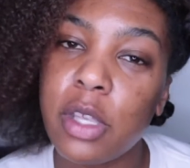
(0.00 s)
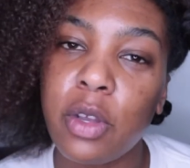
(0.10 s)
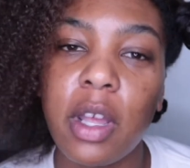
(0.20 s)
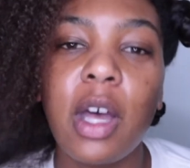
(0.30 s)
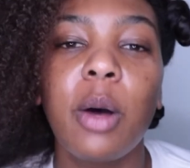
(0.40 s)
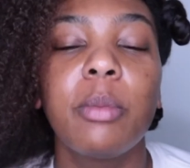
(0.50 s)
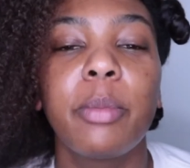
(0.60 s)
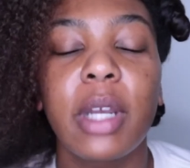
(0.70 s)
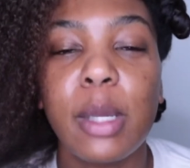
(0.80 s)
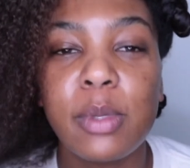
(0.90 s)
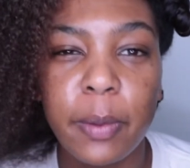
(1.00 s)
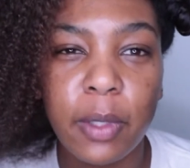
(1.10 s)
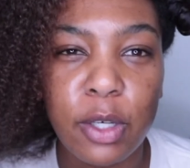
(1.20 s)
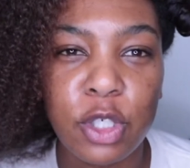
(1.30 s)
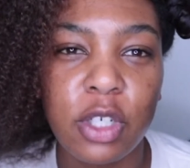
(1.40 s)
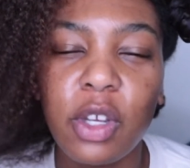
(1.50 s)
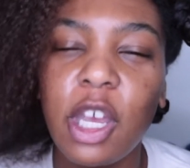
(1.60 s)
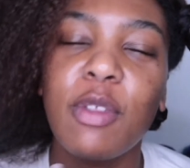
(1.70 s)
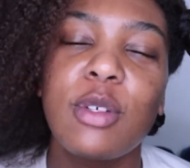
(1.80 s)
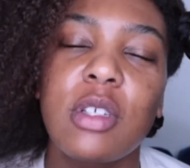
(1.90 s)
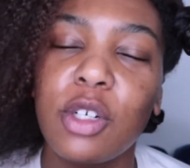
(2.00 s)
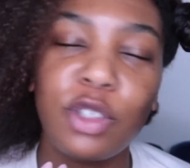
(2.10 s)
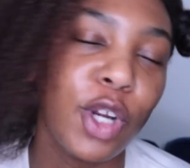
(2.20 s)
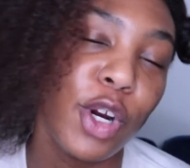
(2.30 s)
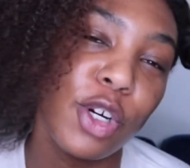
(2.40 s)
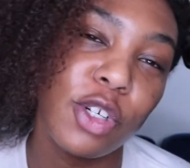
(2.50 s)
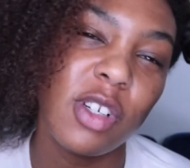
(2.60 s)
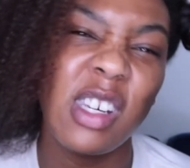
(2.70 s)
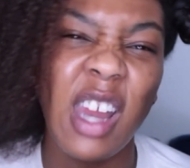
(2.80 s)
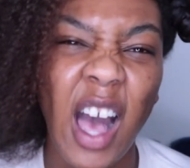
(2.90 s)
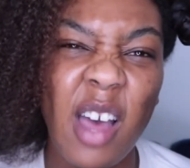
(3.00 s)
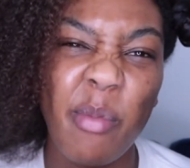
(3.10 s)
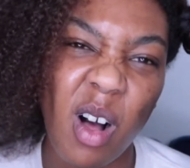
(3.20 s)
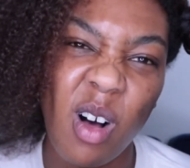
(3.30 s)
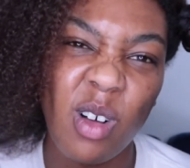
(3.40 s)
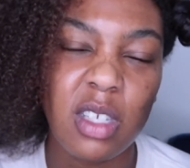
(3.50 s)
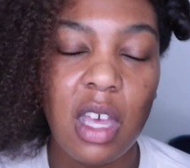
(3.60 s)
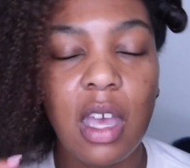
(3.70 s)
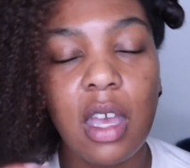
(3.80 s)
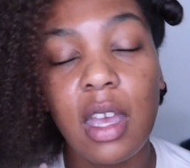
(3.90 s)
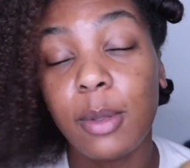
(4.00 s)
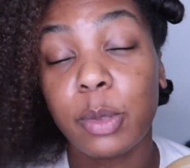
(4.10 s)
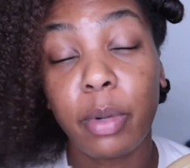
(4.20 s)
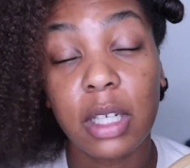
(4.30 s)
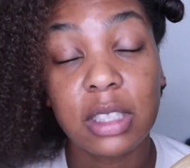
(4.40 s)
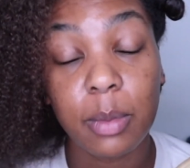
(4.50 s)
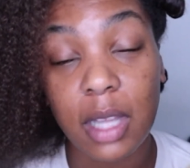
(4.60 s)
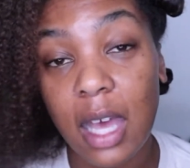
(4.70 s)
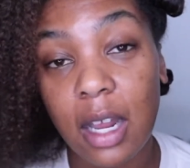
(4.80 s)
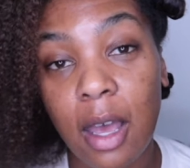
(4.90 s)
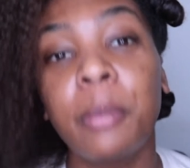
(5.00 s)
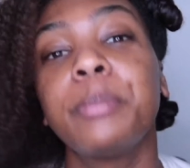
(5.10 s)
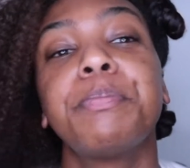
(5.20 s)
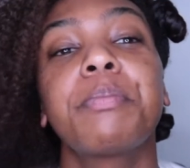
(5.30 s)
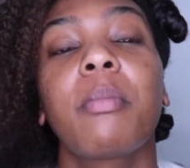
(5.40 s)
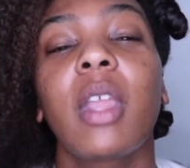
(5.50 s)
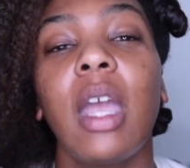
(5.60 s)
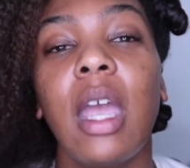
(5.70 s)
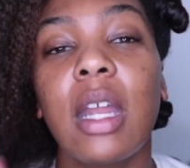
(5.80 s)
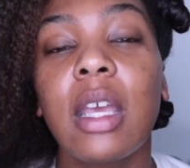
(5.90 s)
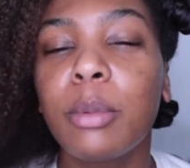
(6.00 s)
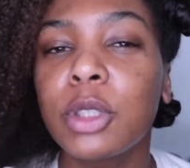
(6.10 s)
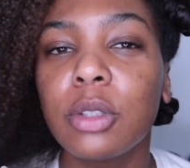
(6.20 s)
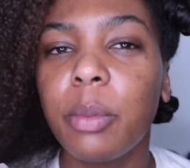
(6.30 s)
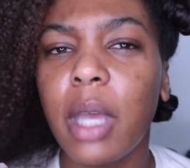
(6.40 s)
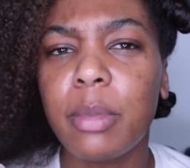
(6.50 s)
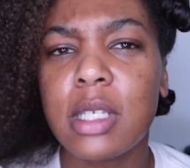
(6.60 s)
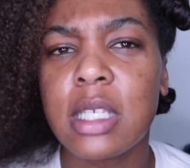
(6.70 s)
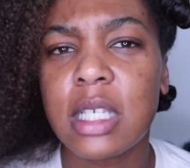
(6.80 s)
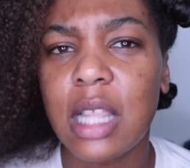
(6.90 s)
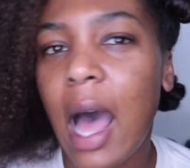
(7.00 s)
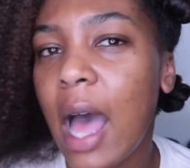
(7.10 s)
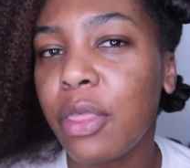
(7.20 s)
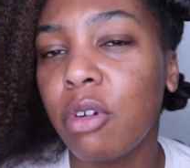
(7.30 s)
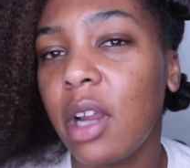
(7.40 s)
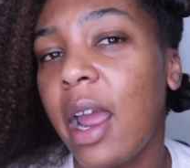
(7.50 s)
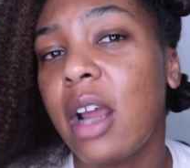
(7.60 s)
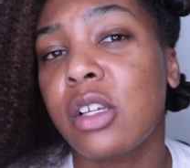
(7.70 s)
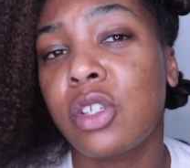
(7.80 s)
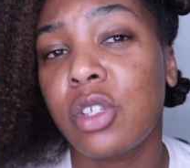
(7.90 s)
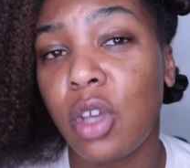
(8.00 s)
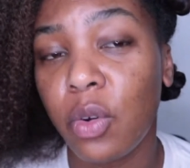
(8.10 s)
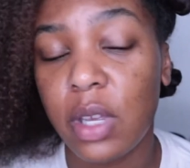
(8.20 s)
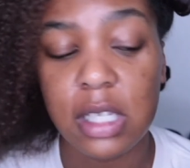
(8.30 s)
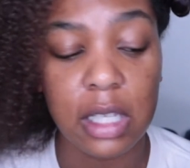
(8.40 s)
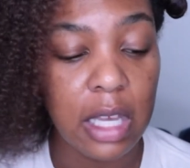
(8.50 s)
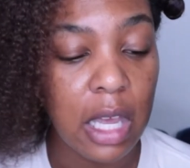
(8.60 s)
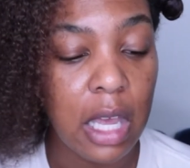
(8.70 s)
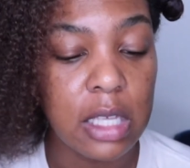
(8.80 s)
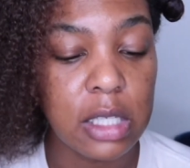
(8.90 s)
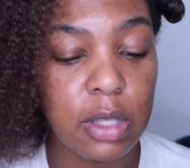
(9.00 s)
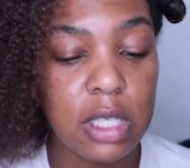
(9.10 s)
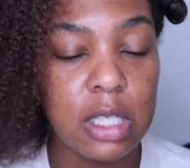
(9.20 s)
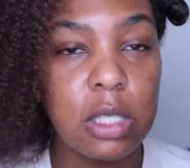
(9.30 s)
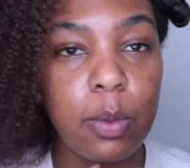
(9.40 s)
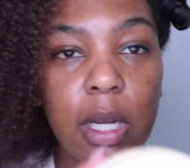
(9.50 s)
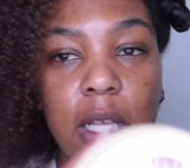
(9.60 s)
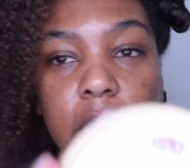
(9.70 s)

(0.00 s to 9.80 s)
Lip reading: It's gonna help break up some of those. You know, you have those little dirt knot balls. Helps break some of that up. And it helps you to be able to slide through your hair so easily. So this is what it